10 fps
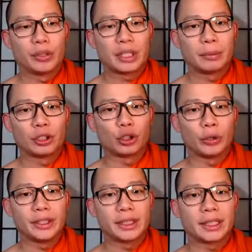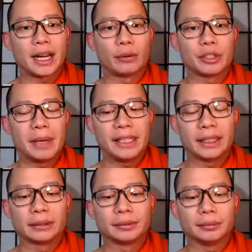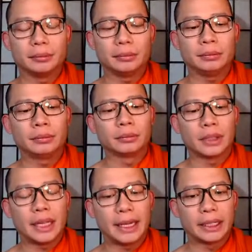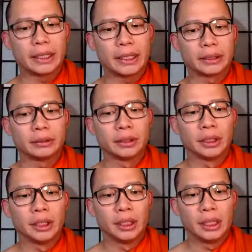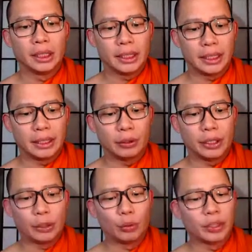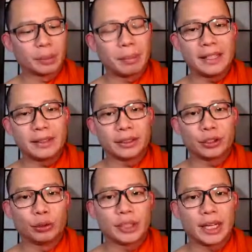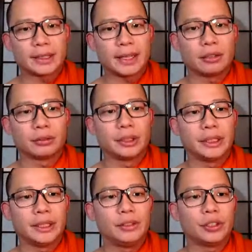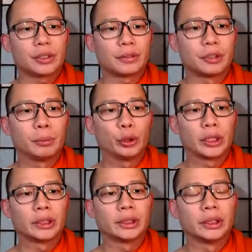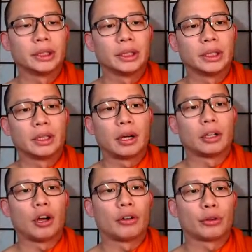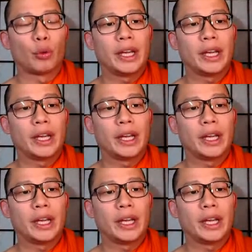with some of the choices that I was making. And it was amazing to test out the teachings of the Buddha along the